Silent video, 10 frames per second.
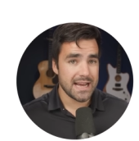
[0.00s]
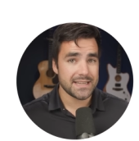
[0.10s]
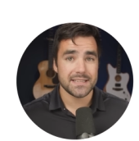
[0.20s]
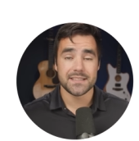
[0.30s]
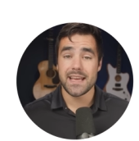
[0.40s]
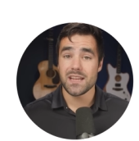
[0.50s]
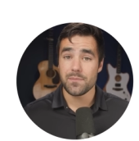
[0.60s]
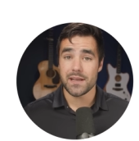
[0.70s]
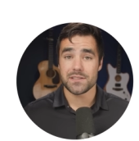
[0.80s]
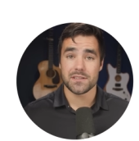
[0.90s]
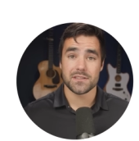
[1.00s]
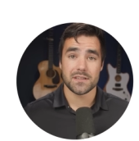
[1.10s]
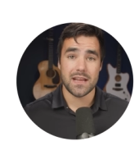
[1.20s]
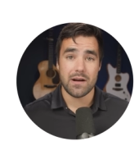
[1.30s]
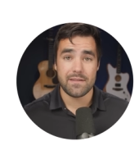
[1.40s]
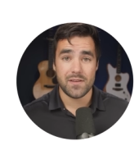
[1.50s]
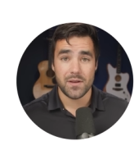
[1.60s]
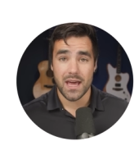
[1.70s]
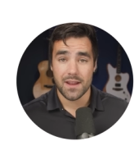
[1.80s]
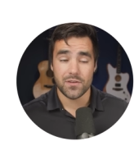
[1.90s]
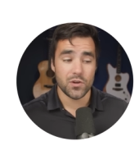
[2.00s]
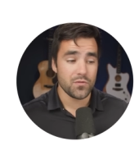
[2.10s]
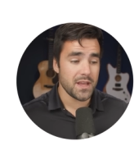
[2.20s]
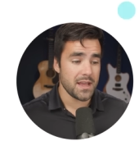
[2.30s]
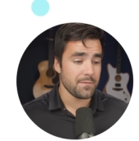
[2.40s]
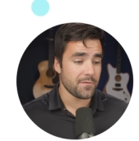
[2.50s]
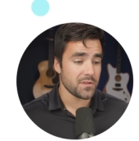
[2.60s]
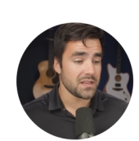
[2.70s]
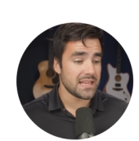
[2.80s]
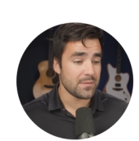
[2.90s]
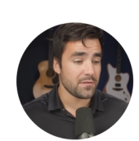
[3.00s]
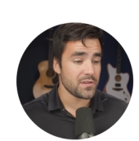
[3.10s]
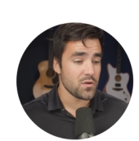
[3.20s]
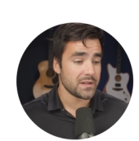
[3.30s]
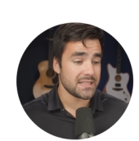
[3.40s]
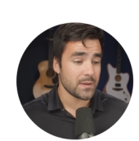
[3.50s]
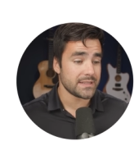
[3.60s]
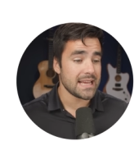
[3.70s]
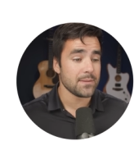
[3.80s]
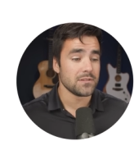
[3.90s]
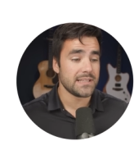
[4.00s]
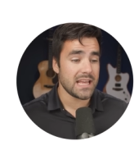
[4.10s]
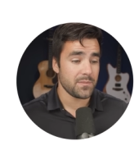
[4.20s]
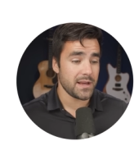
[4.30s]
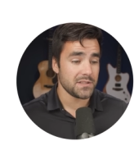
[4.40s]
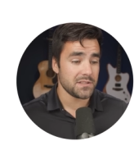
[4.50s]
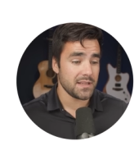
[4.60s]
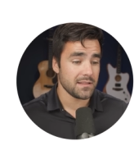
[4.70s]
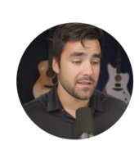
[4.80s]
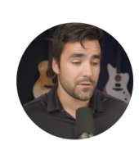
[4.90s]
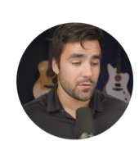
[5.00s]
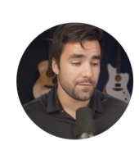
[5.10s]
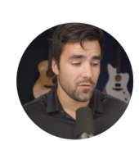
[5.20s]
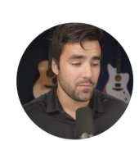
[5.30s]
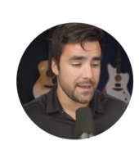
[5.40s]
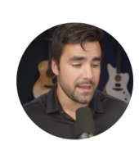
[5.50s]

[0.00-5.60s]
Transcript: that databases now have a kind of new name for the table view. It's now a table database, inline or full